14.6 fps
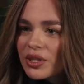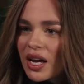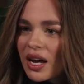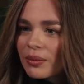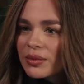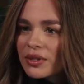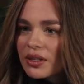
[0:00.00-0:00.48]

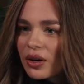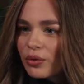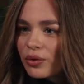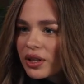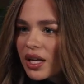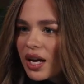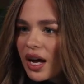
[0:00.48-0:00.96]
sometimes I
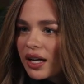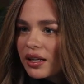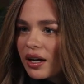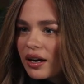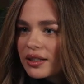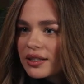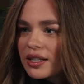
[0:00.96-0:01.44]
really
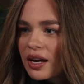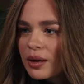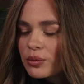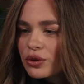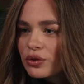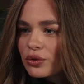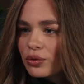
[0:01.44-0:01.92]
had hard
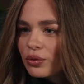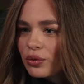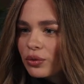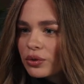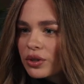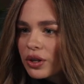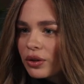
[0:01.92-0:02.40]
times
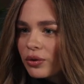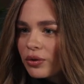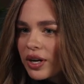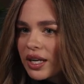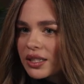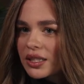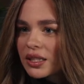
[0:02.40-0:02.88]
to
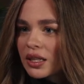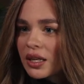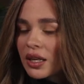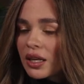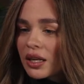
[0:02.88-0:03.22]
tolerate